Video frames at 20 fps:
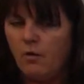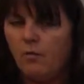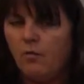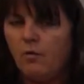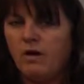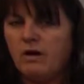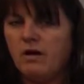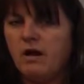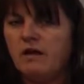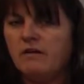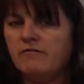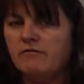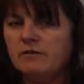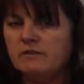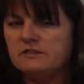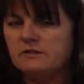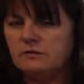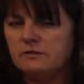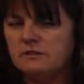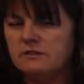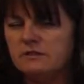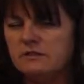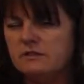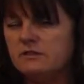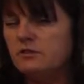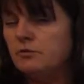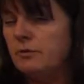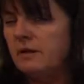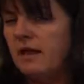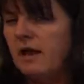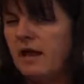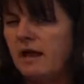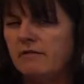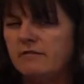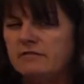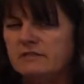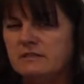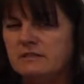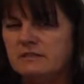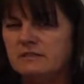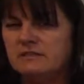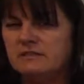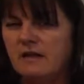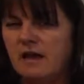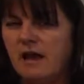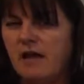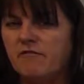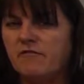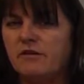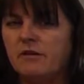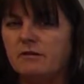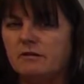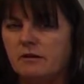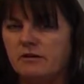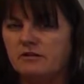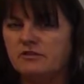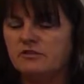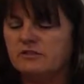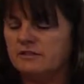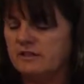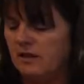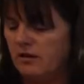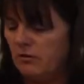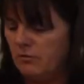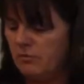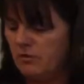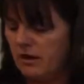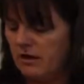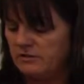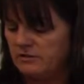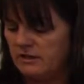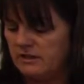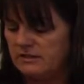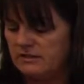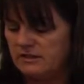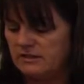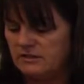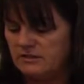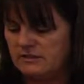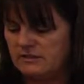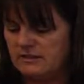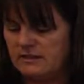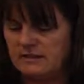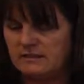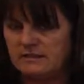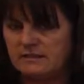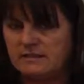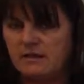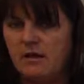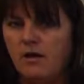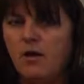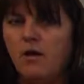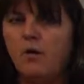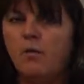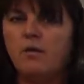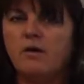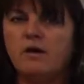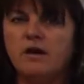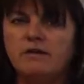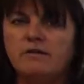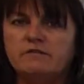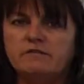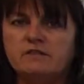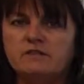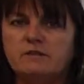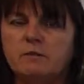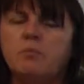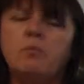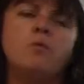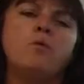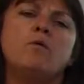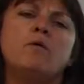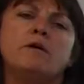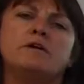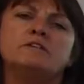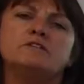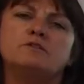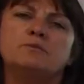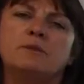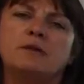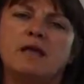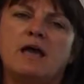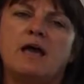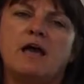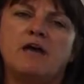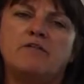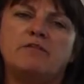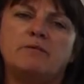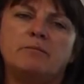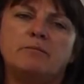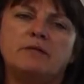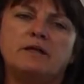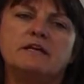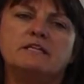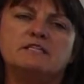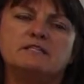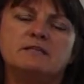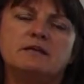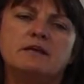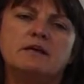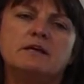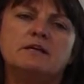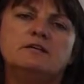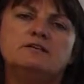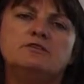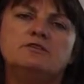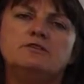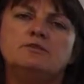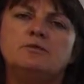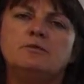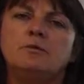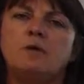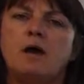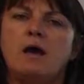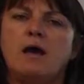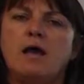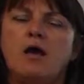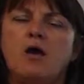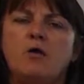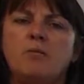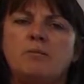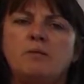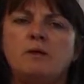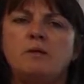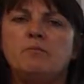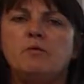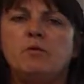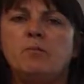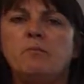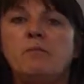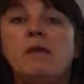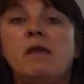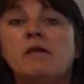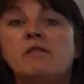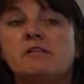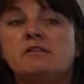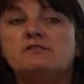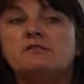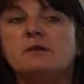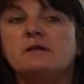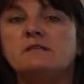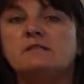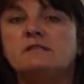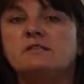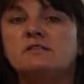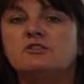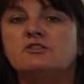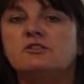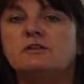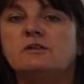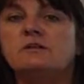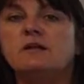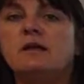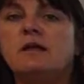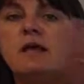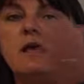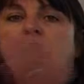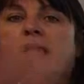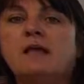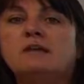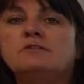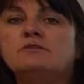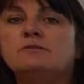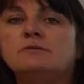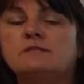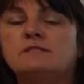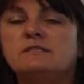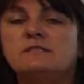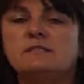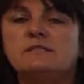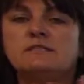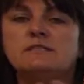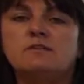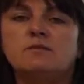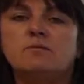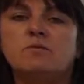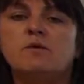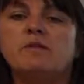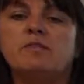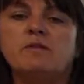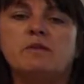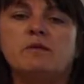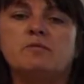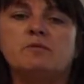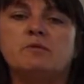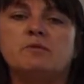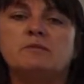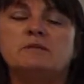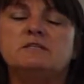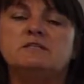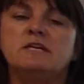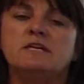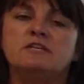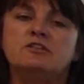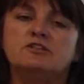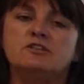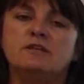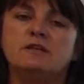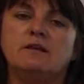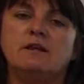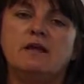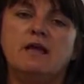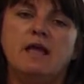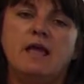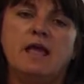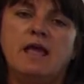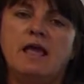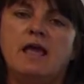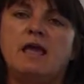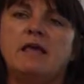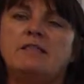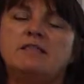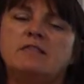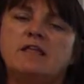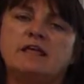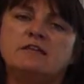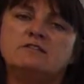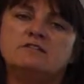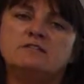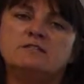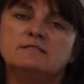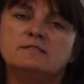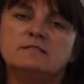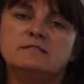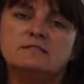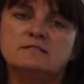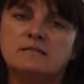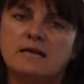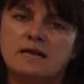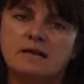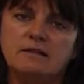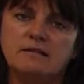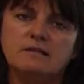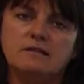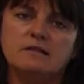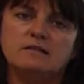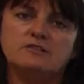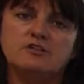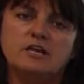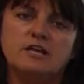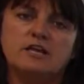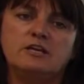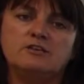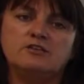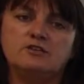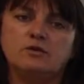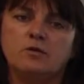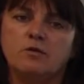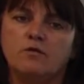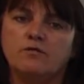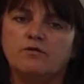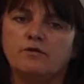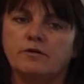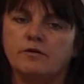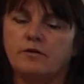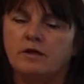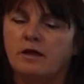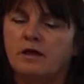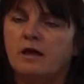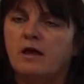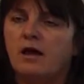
What kind of resources do we have to staff a large-scale project such as this? What kind of support do we have in place to help people make the transition, to assist them with the implementation, and then to sustain the change over